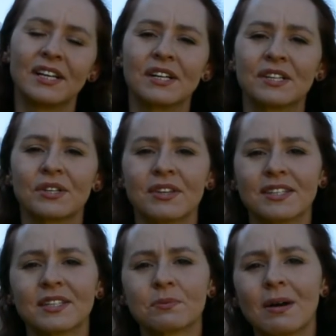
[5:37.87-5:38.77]
So this
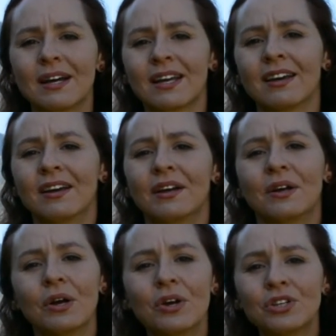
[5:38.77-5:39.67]
is my
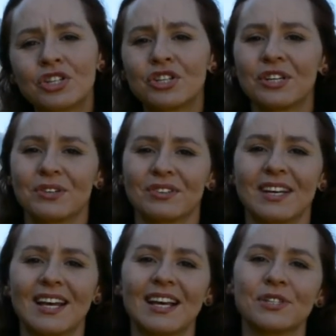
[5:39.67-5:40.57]
urge to you, that
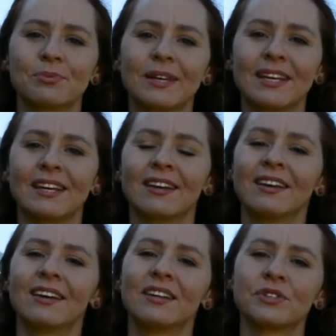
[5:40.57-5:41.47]
as we
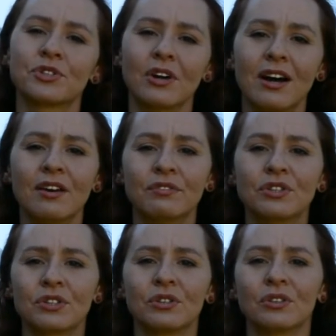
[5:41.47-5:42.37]
strive
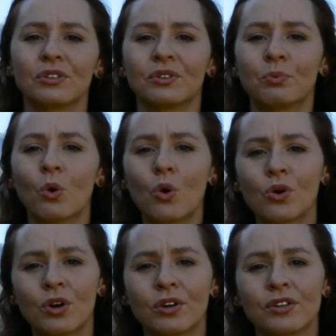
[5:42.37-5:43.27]
to
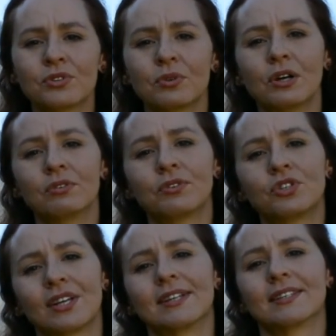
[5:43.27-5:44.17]
walk this road with
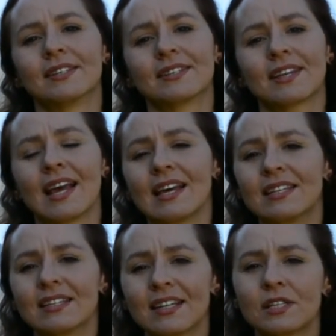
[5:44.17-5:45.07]
Jesus
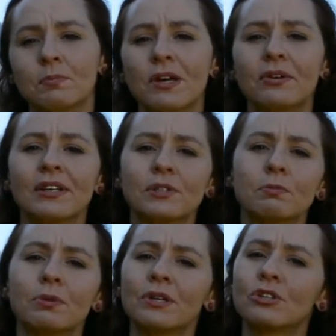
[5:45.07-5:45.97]
and experience
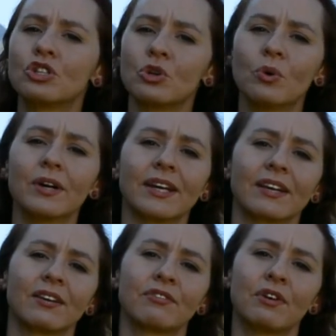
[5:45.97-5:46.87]
pure joy
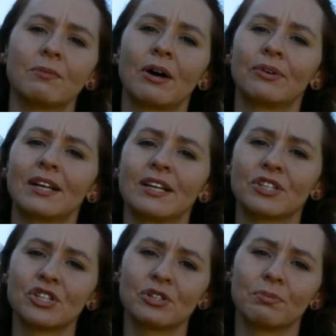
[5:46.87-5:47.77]
from our
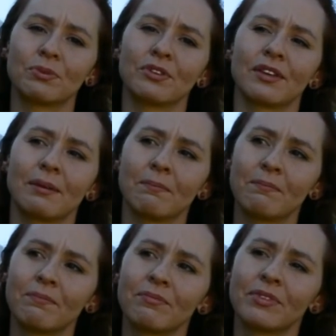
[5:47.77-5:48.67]
relationship with him,
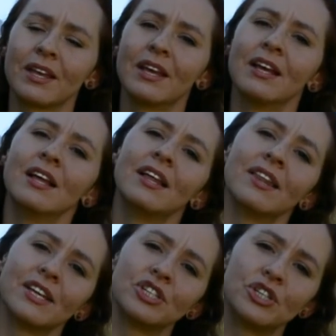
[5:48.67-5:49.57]

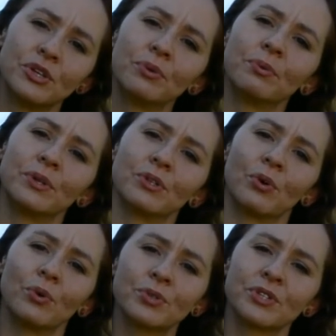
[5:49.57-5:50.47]
that you would
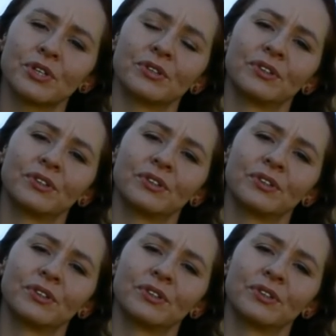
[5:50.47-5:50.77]
also